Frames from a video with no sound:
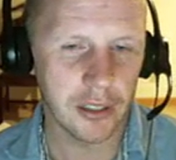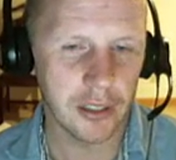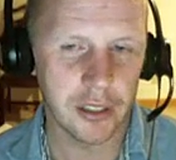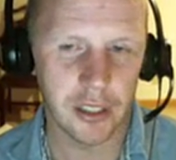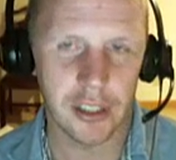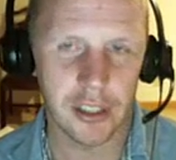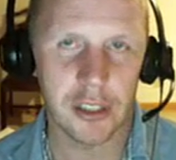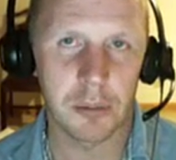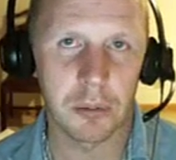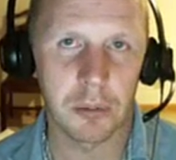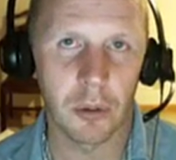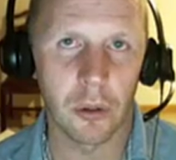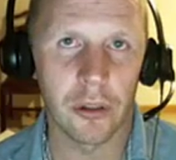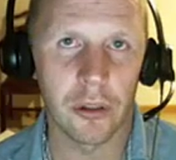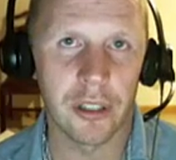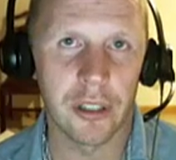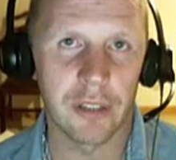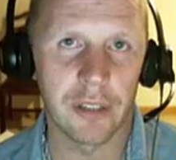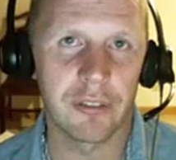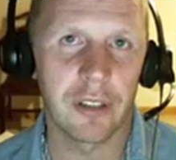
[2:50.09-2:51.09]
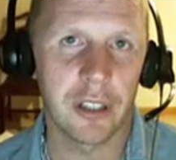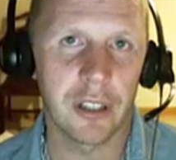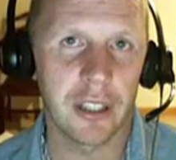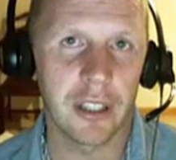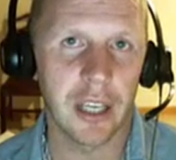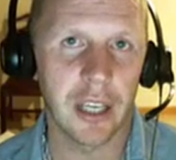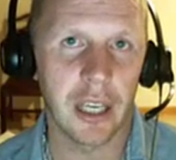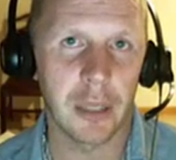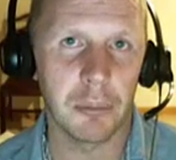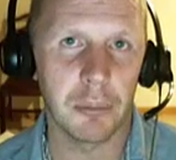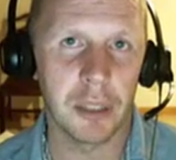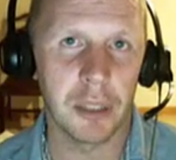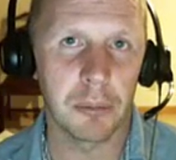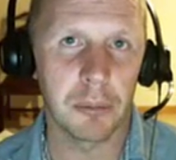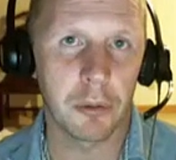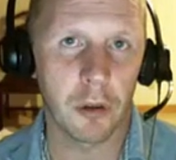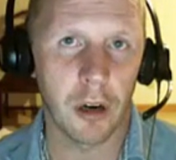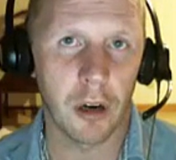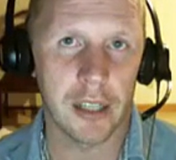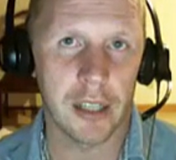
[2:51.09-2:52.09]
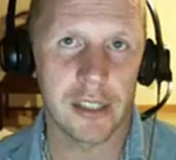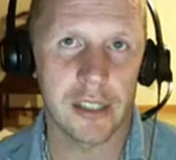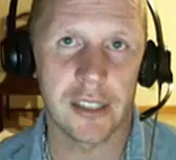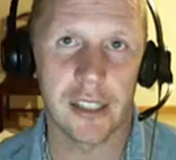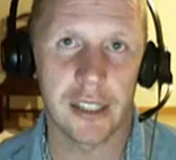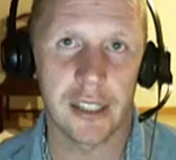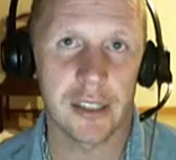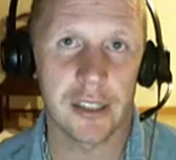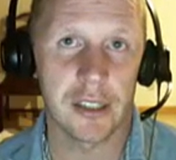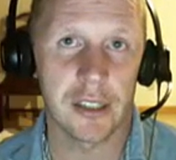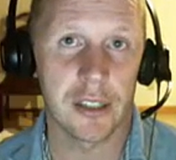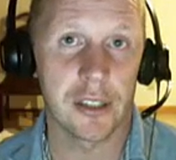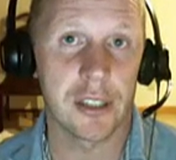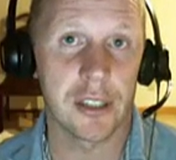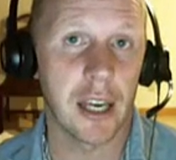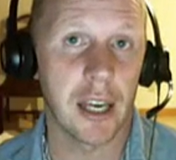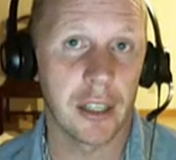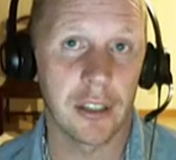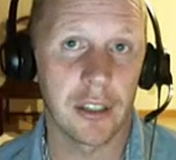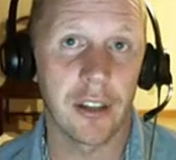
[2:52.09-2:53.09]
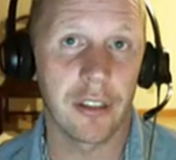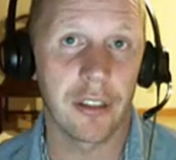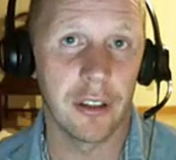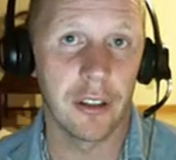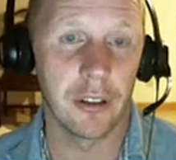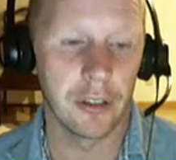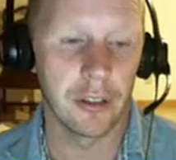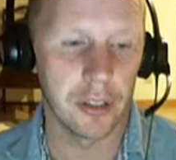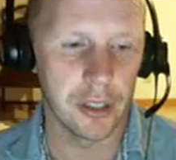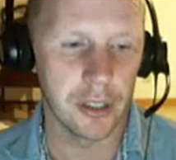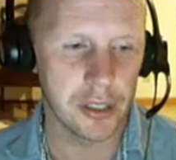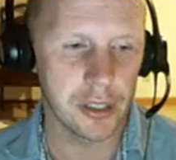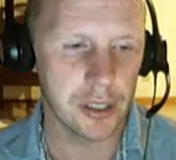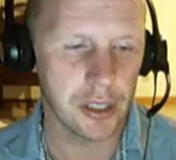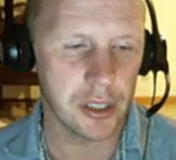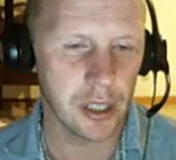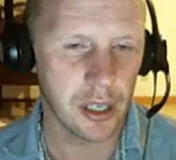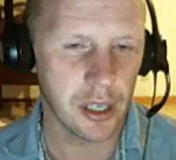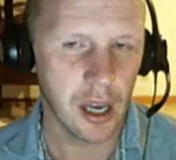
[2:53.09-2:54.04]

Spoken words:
to explore different gaming processes and theories.